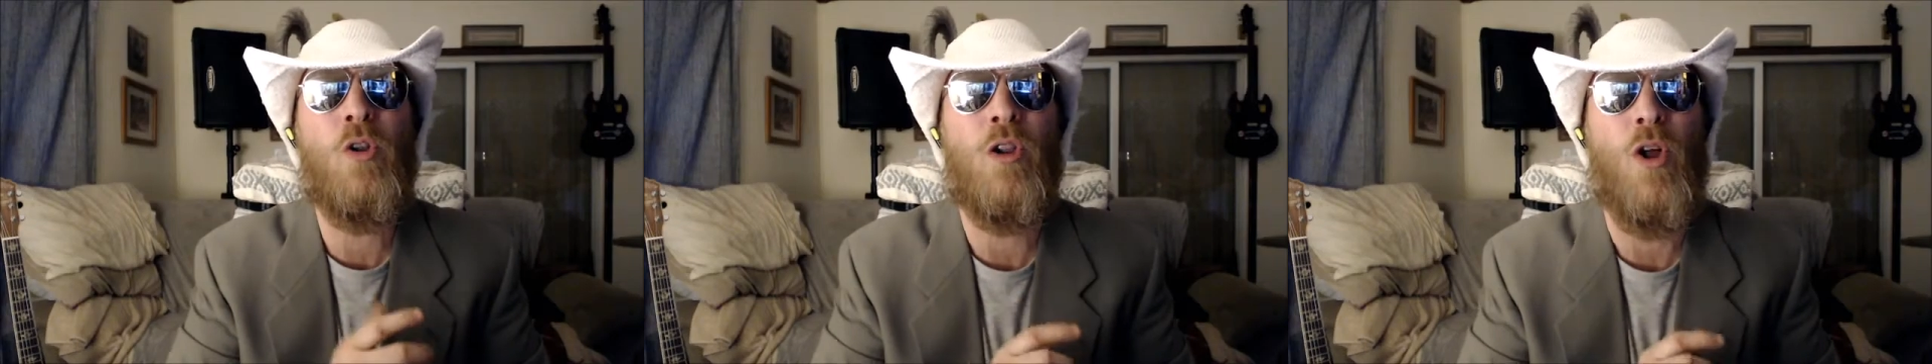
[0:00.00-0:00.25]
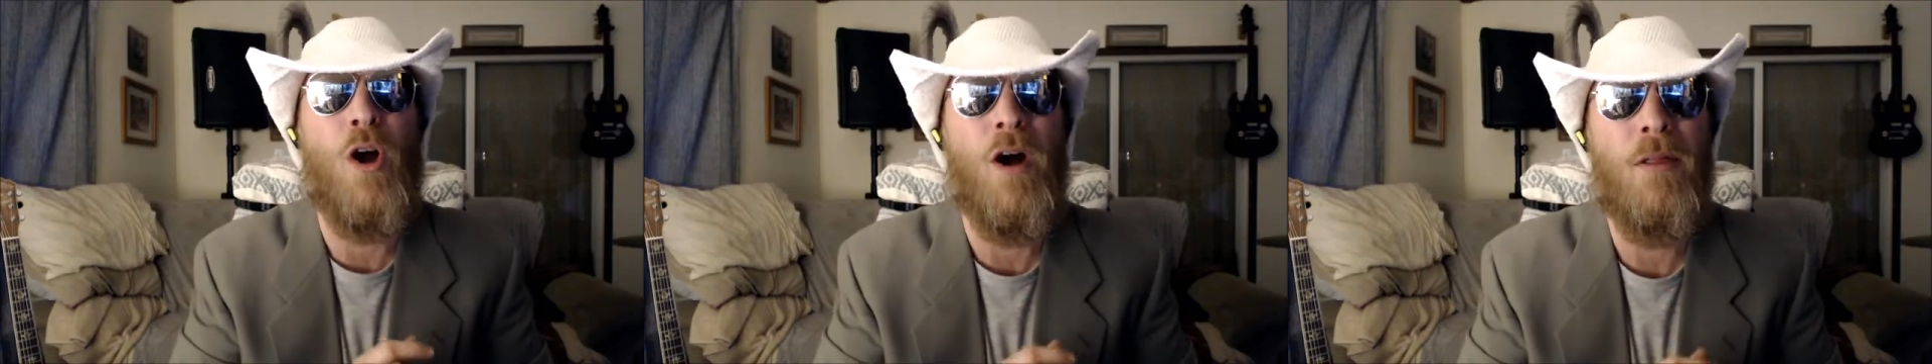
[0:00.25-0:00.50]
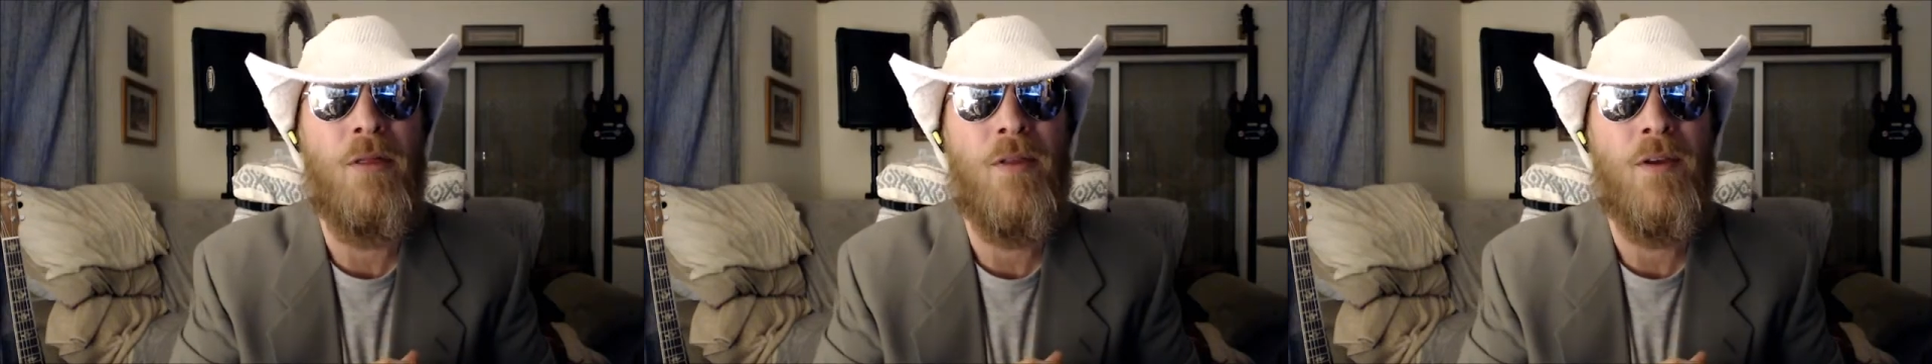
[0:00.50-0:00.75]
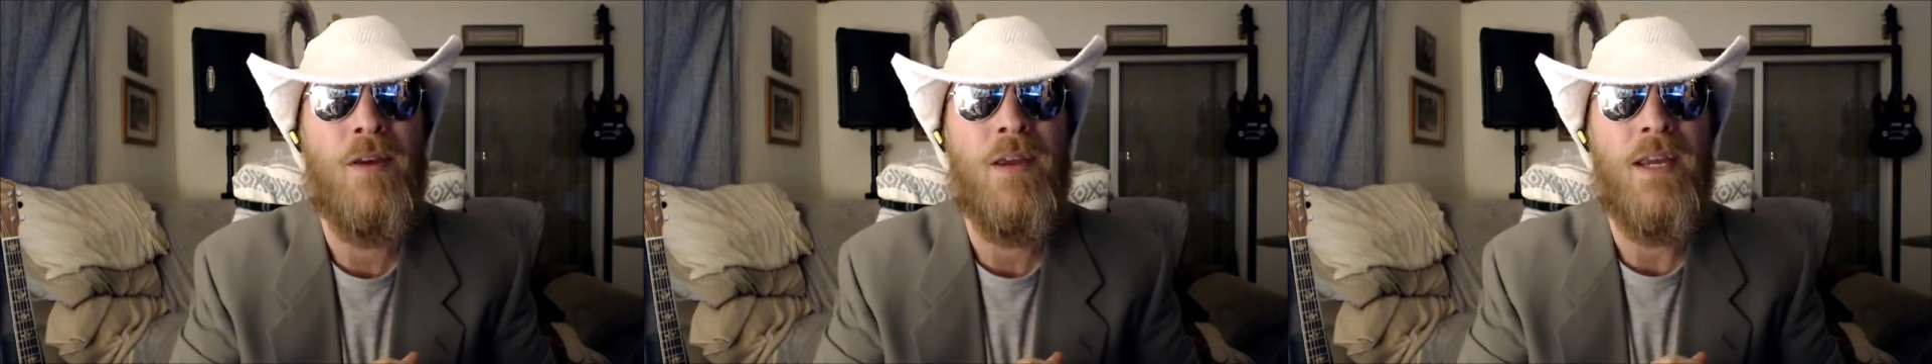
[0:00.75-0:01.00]
cloth.
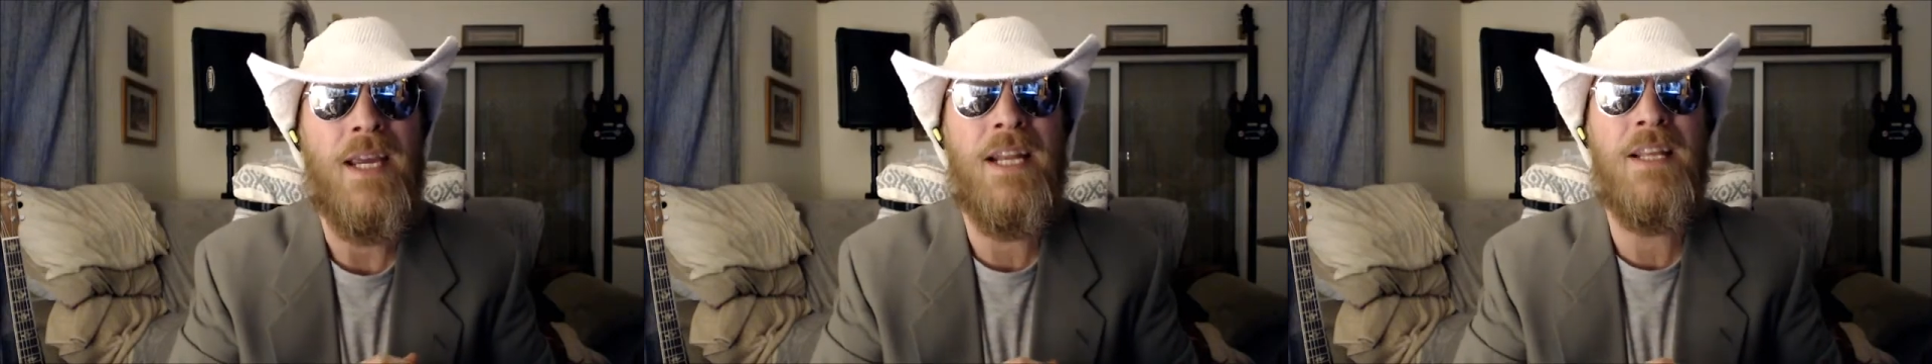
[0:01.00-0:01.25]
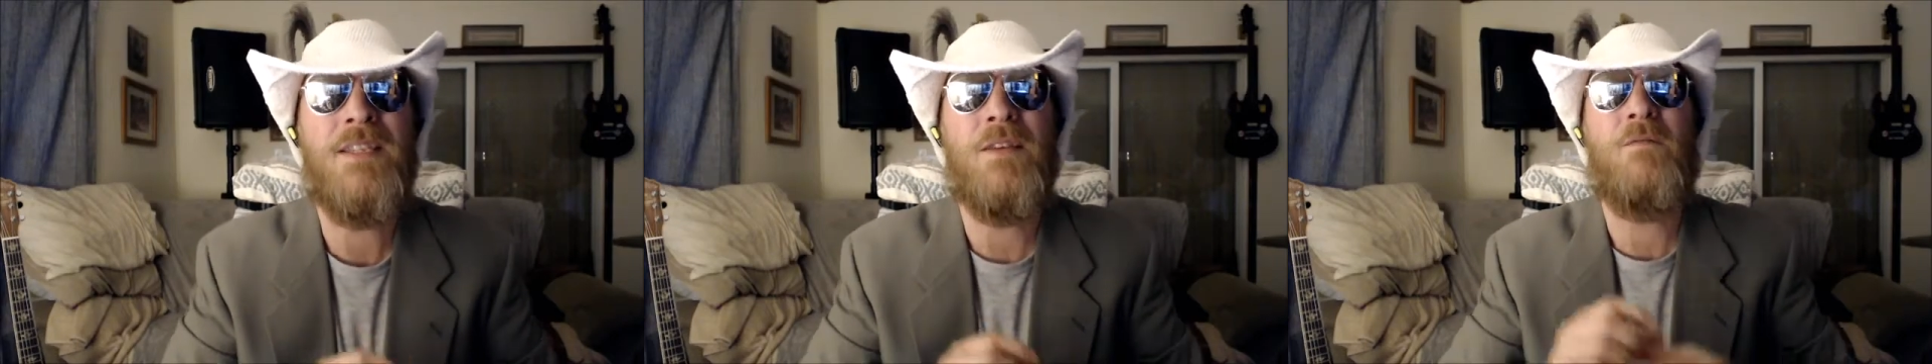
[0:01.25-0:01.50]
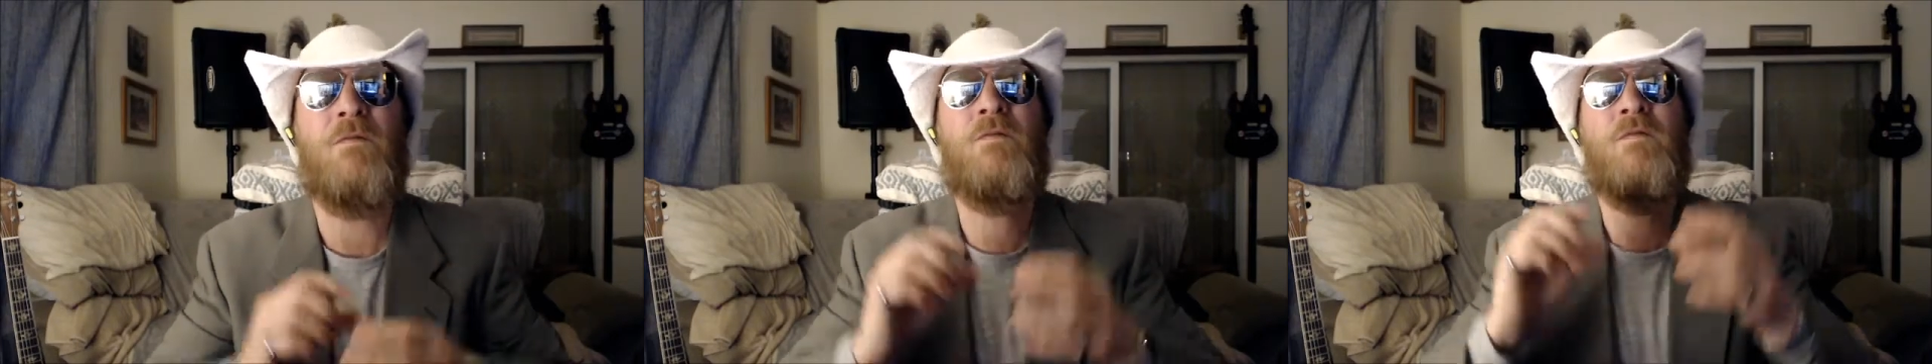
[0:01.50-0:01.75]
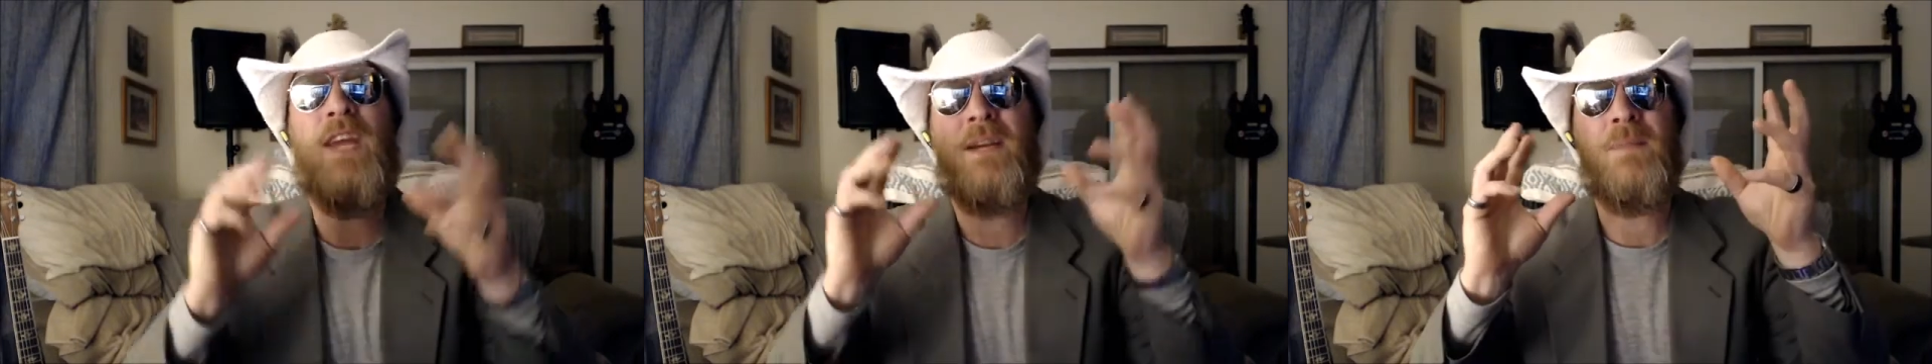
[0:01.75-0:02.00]
It is a
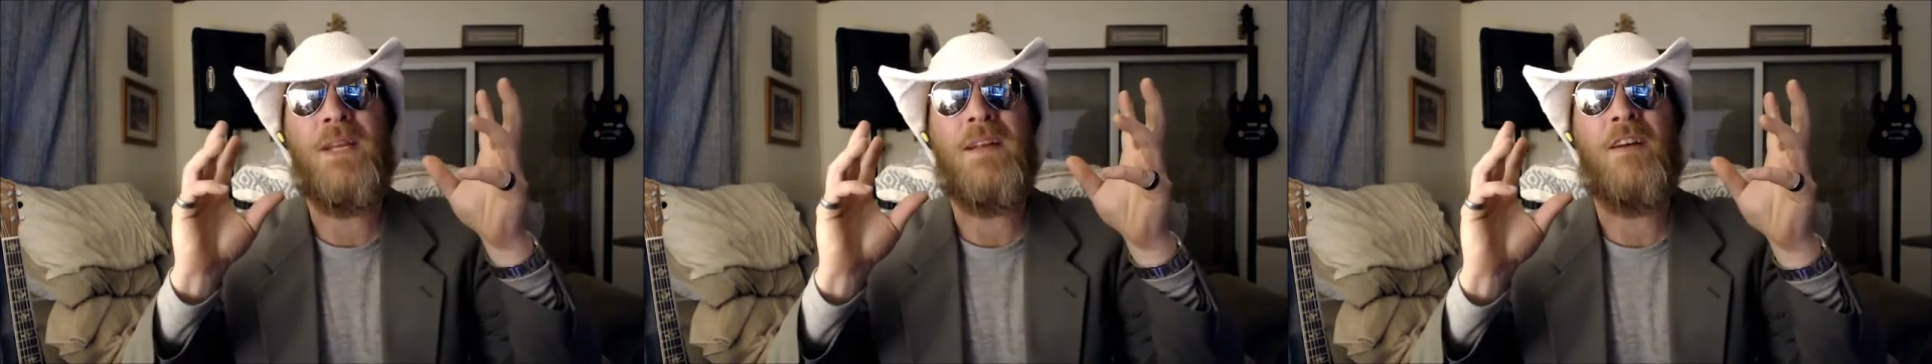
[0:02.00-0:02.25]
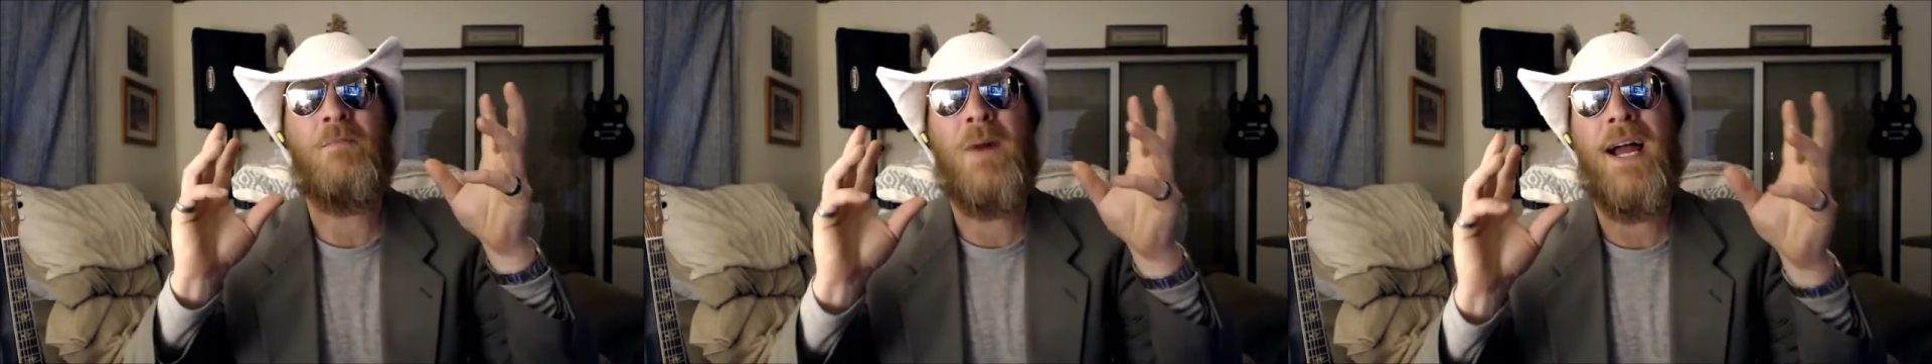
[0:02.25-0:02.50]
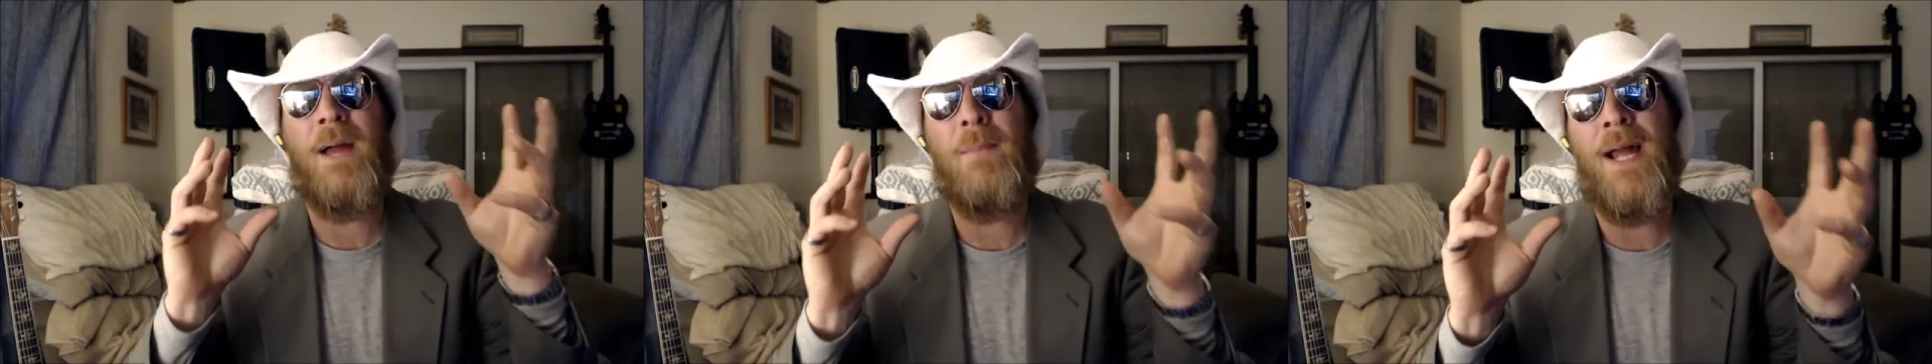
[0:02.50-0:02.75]
figment of my